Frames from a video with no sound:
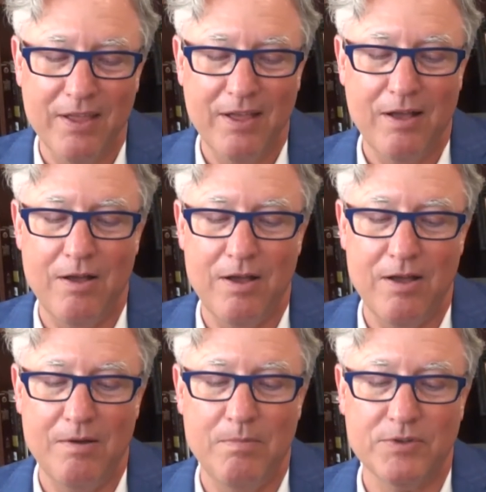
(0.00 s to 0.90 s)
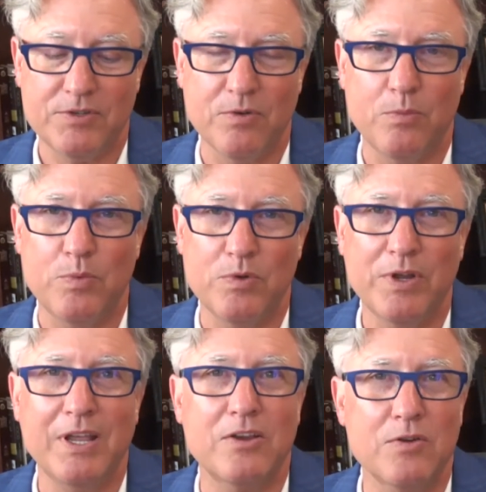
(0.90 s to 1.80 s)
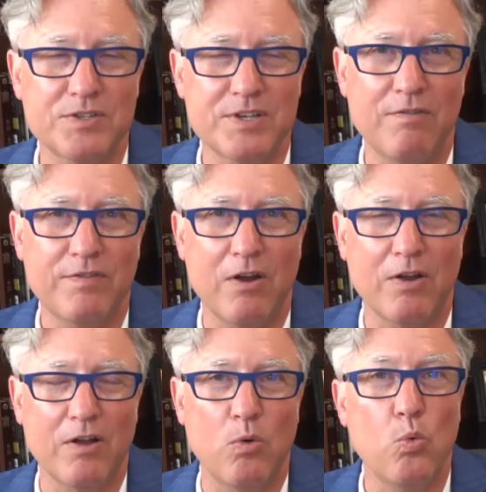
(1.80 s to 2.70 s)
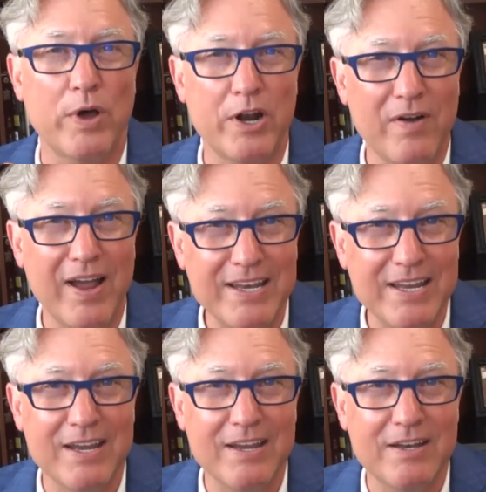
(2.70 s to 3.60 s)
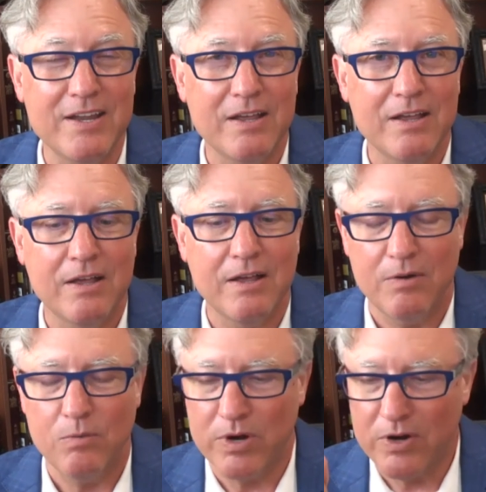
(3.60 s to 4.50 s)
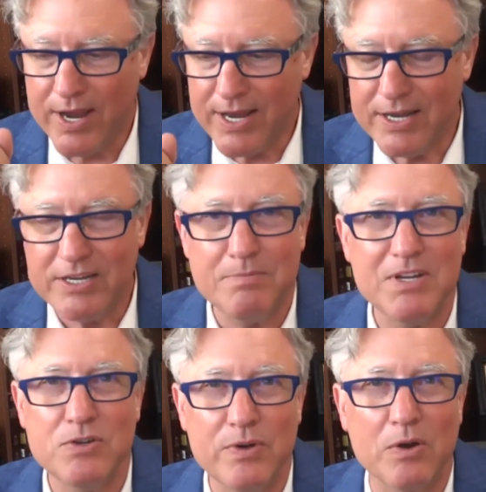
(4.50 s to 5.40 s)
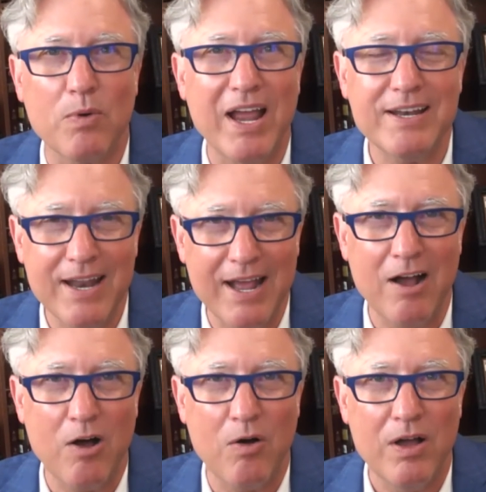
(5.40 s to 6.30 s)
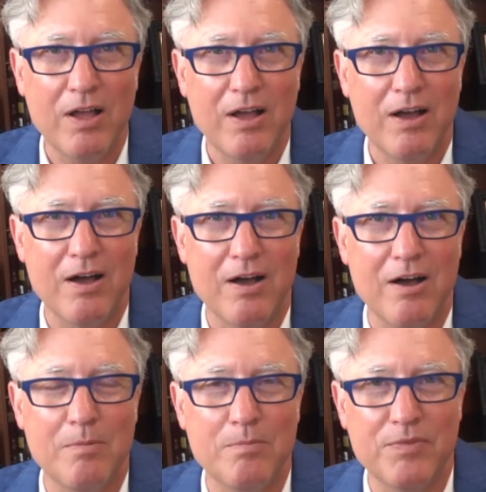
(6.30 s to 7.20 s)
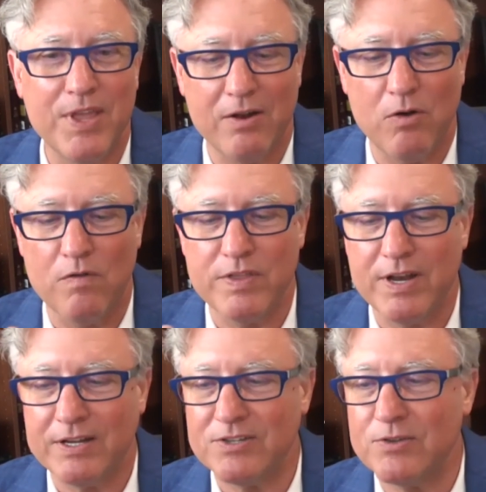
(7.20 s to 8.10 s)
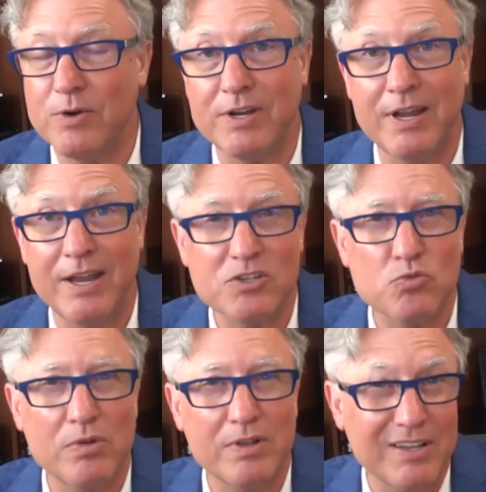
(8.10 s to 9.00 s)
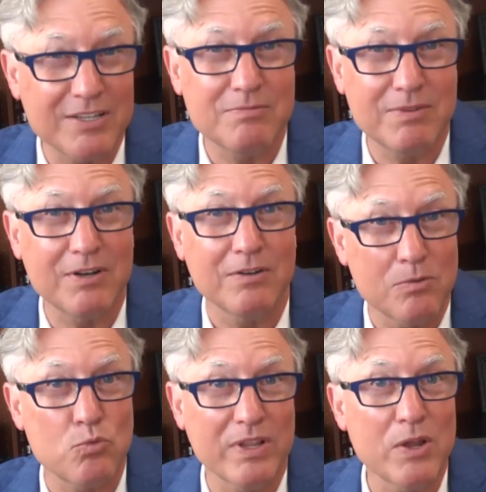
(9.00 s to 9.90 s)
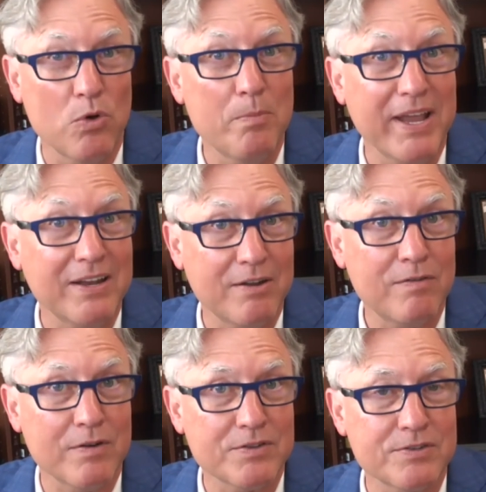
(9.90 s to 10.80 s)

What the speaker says: So look at your self-care and go, what do I need? What do I need to be doing right now that over the next 30 days, it really will make a difference?